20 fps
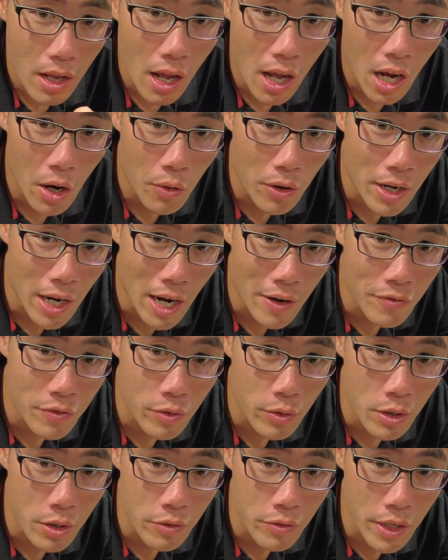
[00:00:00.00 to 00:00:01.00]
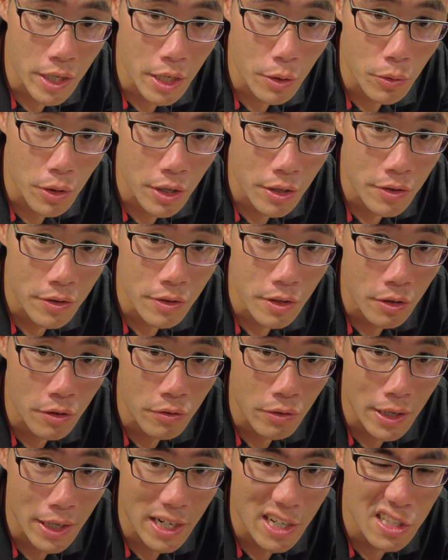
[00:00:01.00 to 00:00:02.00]
I would have to agree with the
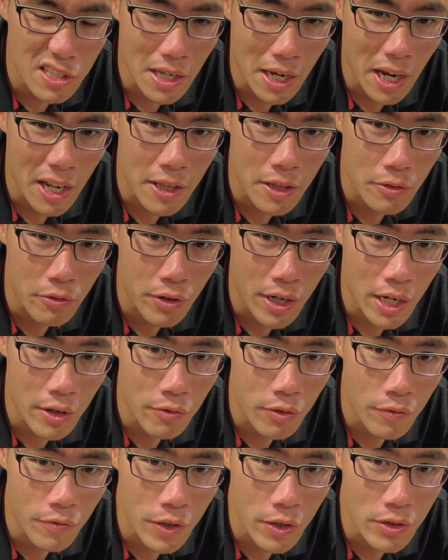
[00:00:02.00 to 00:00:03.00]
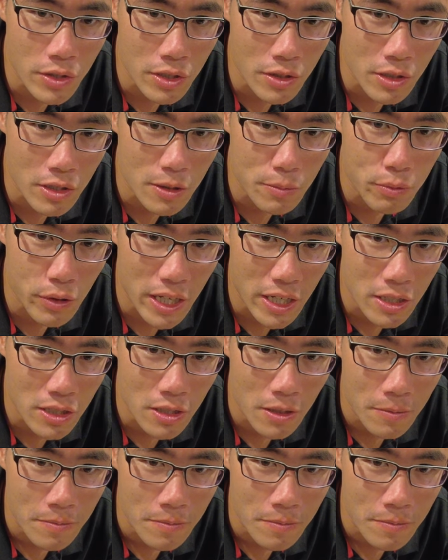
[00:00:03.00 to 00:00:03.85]
critics and the rave reviews of this place.